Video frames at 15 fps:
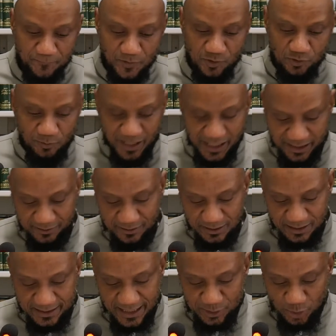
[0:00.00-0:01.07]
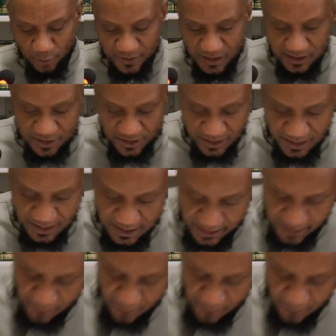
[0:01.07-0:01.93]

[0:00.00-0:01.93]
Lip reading: So by hearing that terminology, then a